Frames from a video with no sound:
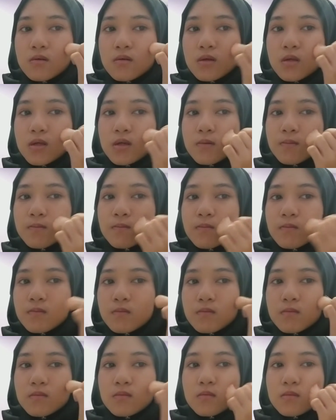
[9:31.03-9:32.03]
Yep,
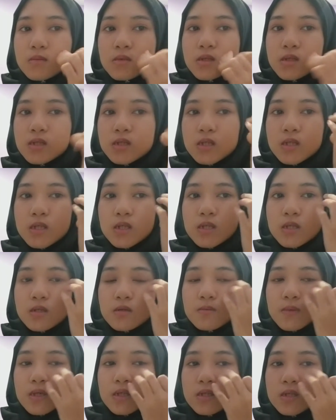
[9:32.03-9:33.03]
since this is
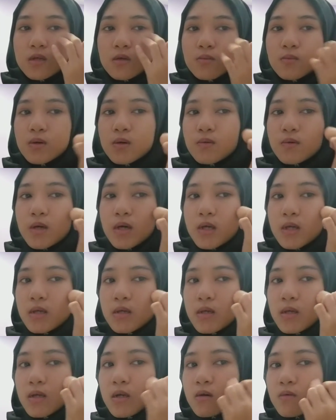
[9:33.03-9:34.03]
my cheekbone, right,
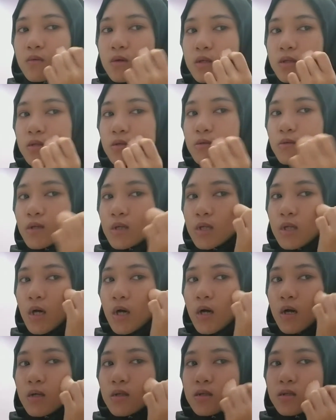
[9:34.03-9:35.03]
and I want to
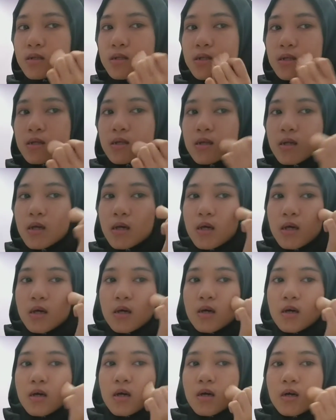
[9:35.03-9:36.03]
enhance it,
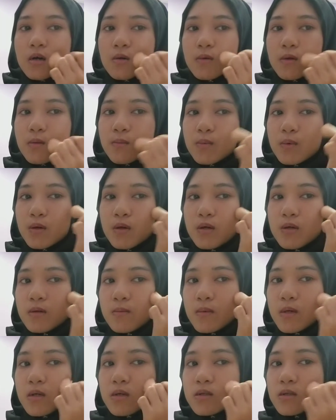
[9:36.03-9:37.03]
I will put
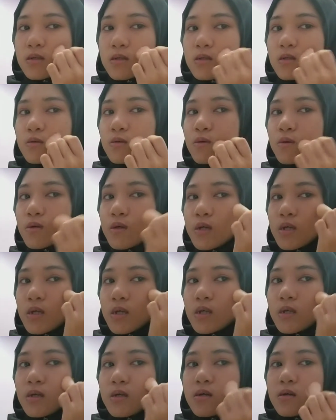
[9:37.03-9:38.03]
my contour
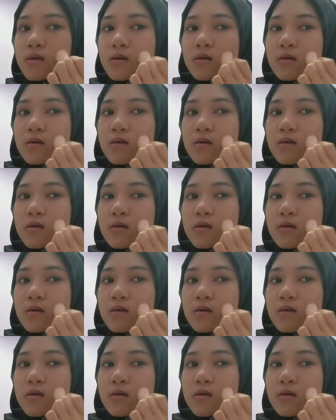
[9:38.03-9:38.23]
here